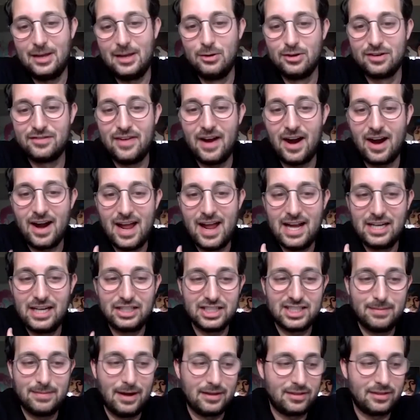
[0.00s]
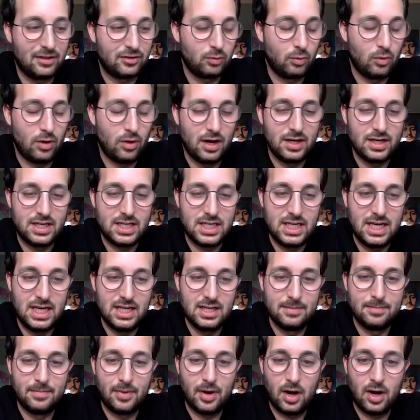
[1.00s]
was very anxious about this one scene in the
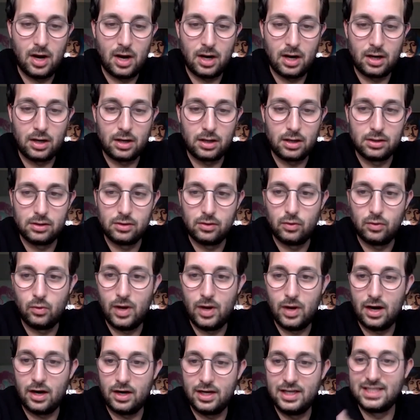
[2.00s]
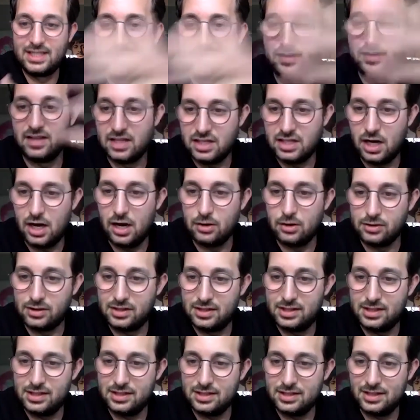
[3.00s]
bar where he's the
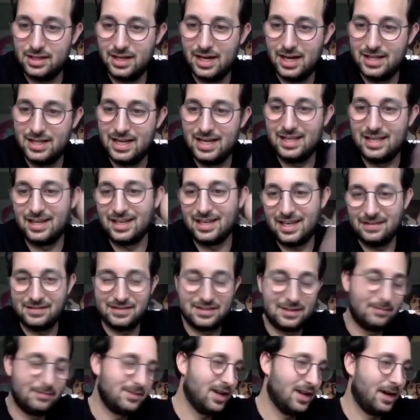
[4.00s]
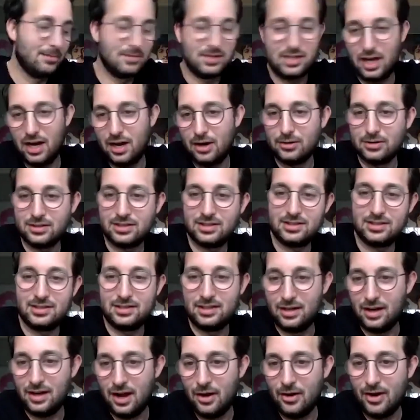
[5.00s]
toast, and then he like gives some dumb toast,
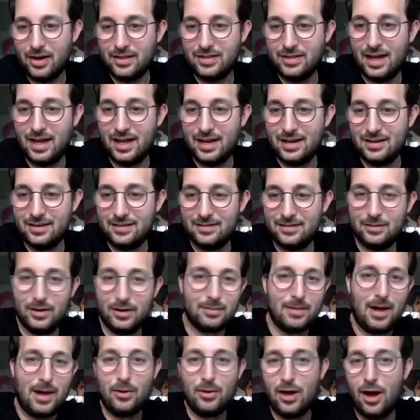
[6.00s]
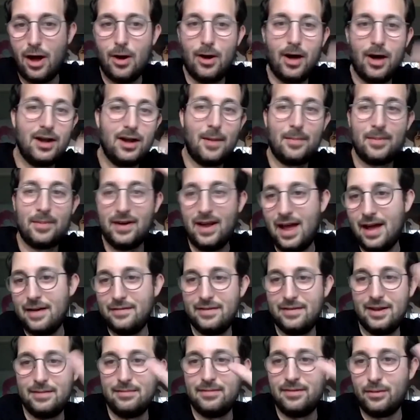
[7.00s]
and then like maybe we all end up in
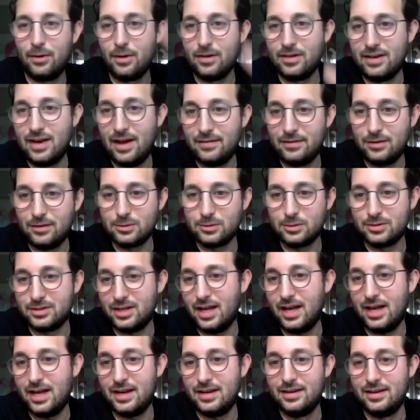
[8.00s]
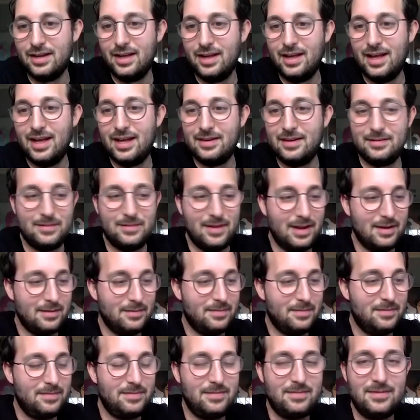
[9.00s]
heaven before the devils are dead, and
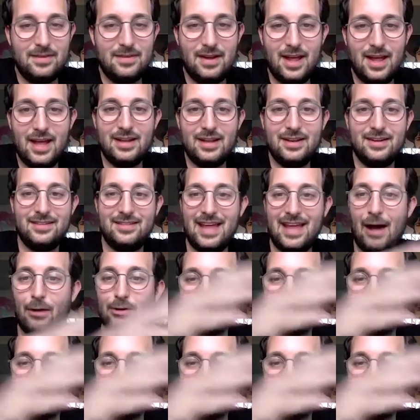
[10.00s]
that was